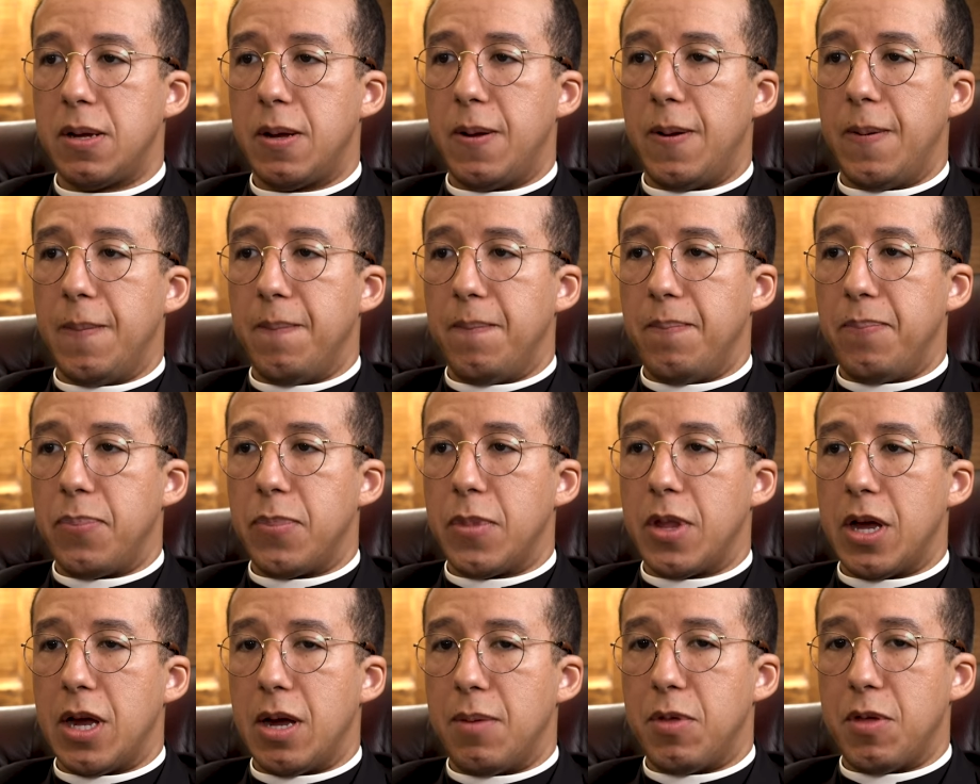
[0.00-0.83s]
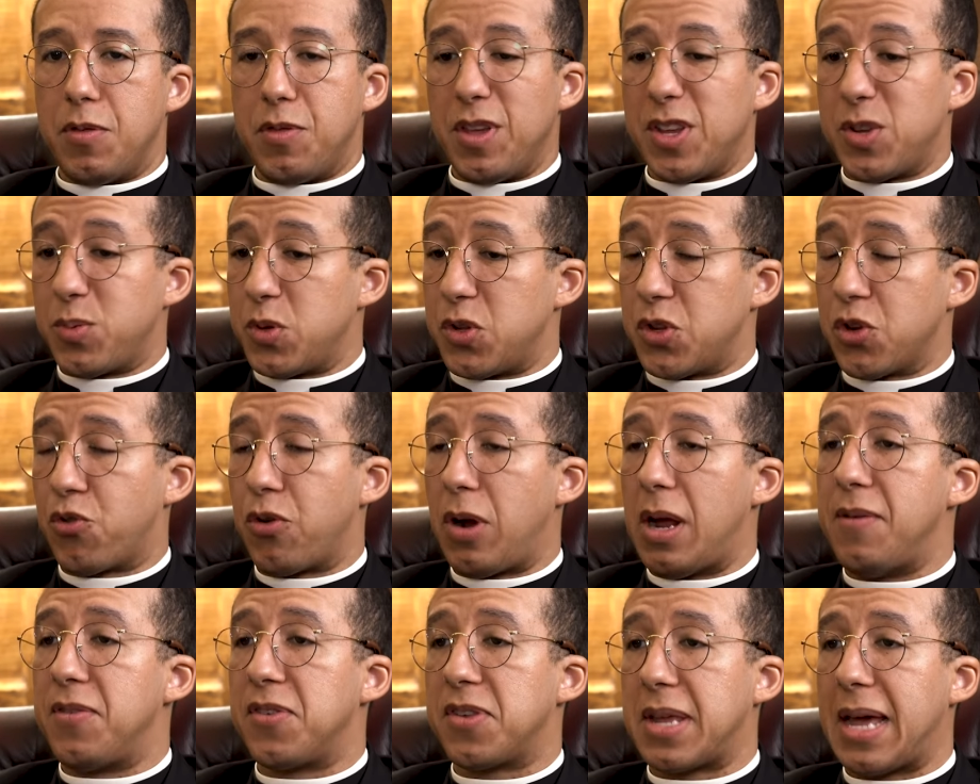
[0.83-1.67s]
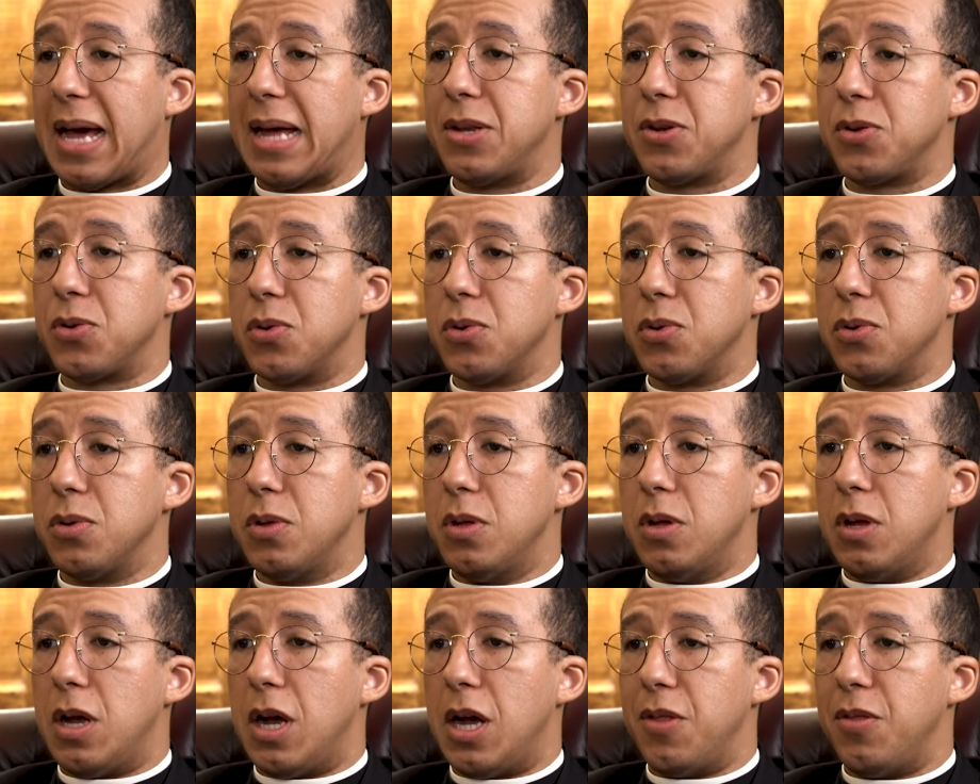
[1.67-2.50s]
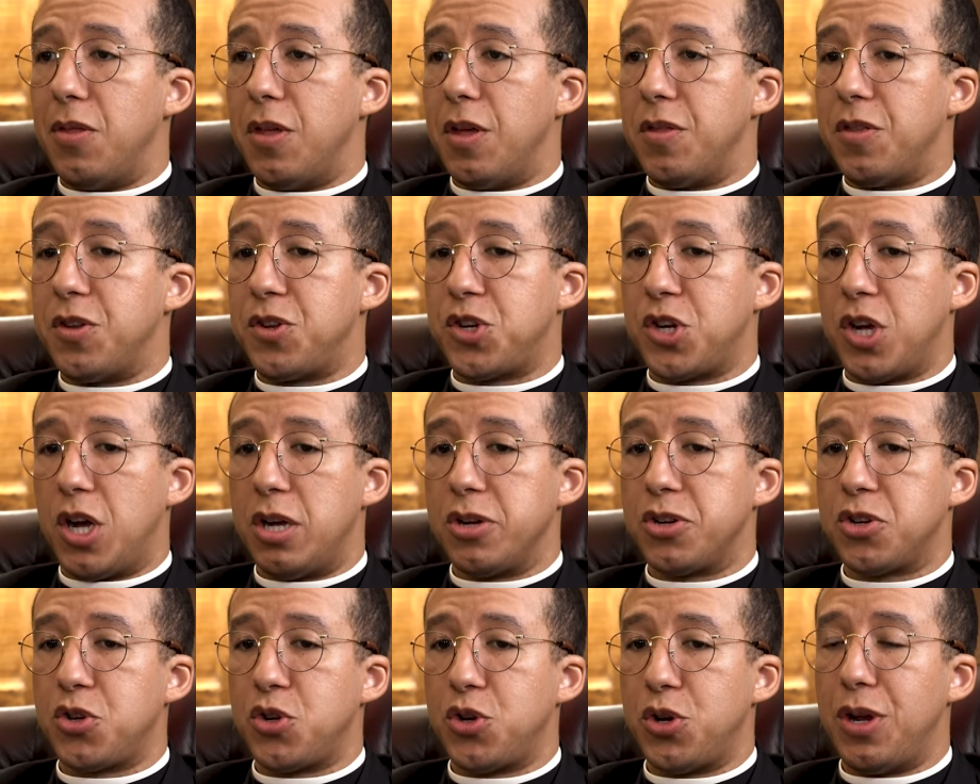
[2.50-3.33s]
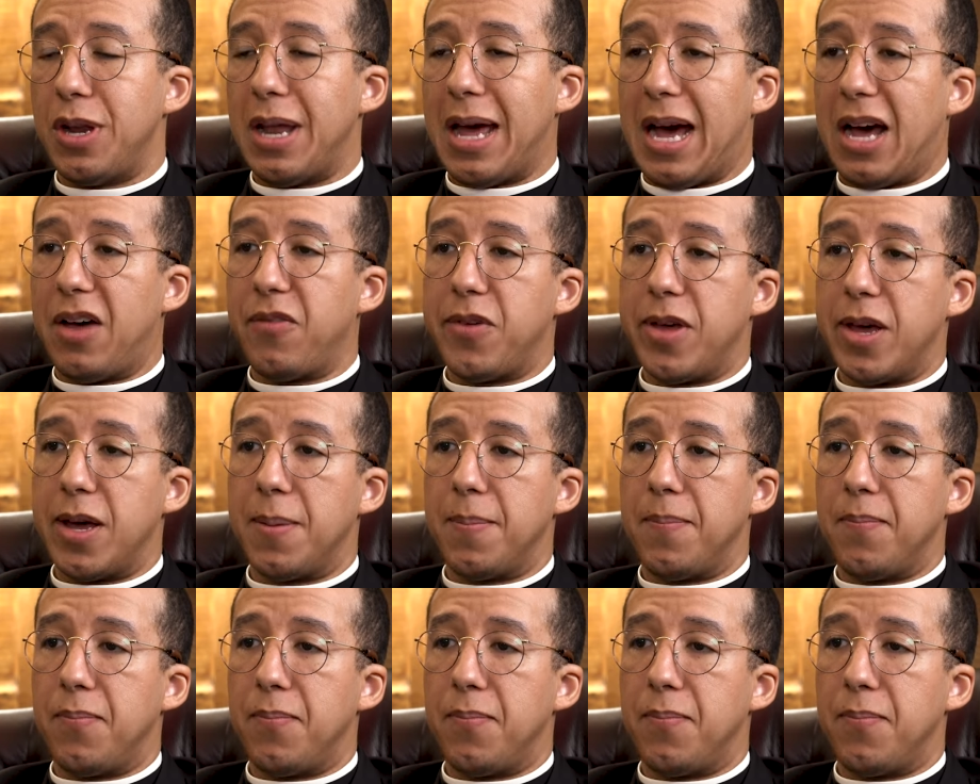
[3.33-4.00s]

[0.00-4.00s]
Yes. Uh, that this was a grave scandal and that the church couldn't have it.